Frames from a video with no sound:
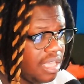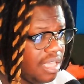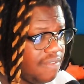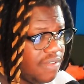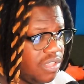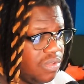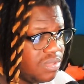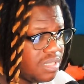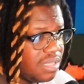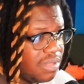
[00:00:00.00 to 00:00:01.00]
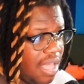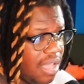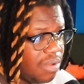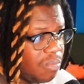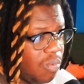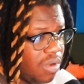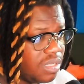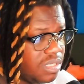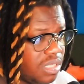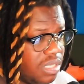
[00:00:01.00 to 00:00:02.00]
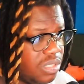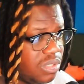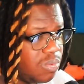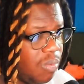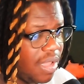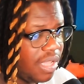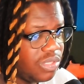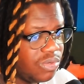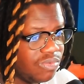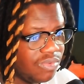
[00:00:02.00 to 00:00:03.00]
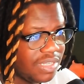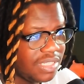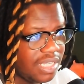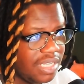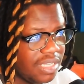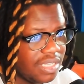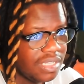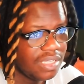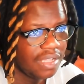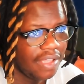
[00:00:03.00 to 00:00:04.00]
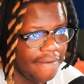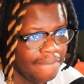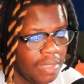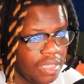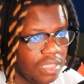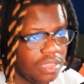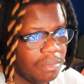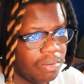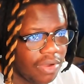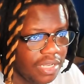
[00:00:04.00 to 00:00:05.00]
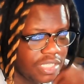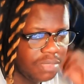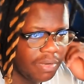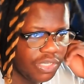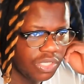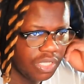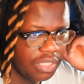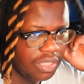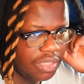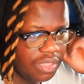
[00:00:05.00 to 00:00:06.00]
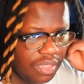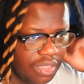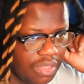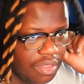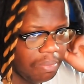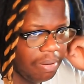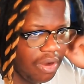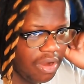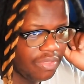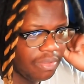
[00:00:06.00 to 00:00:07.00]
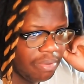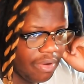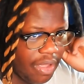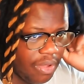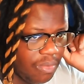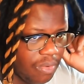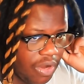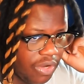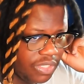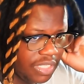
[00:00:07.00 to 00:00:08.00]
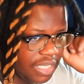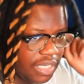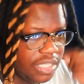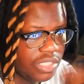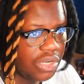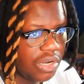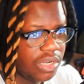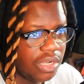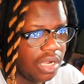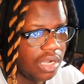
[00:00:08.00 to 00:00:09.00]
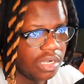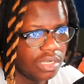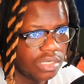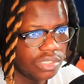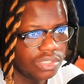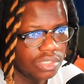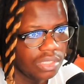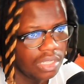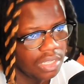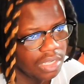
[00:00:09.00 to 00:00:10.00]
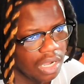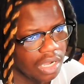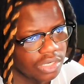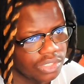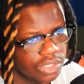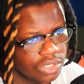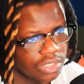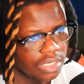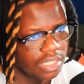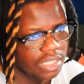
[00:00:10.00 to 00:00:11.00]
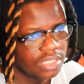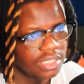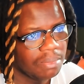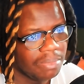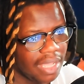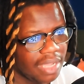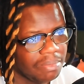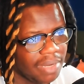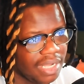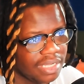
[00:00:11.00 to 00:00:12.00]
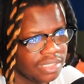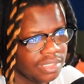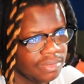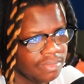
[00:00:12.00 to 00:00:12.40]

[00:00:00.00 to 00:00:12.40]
Even using that once is way too risky. The brain, especially, the part of the brain where curse techniques are uh, uh, concerned, is a black box.